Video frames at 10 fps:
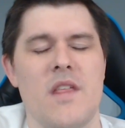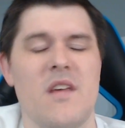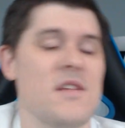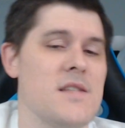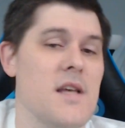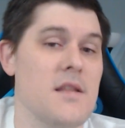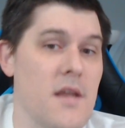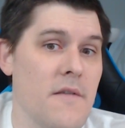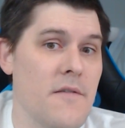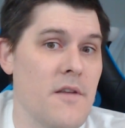It's not that
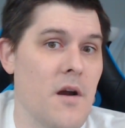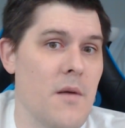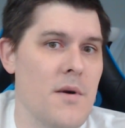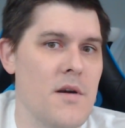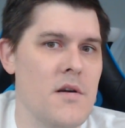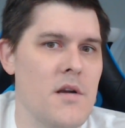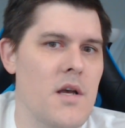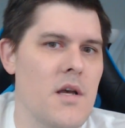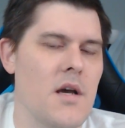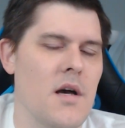heavily armored.
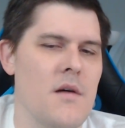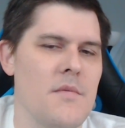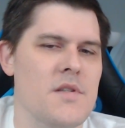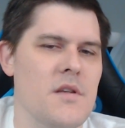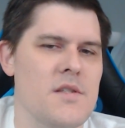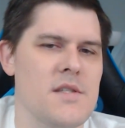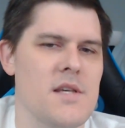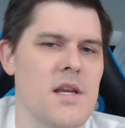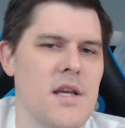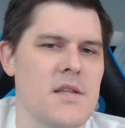As long as it's not
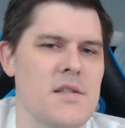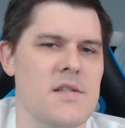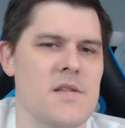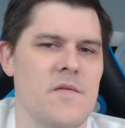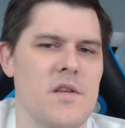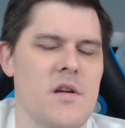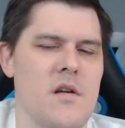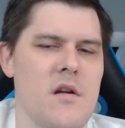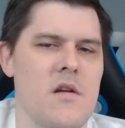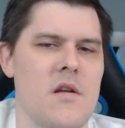Axis's feet
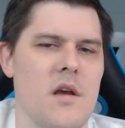turn,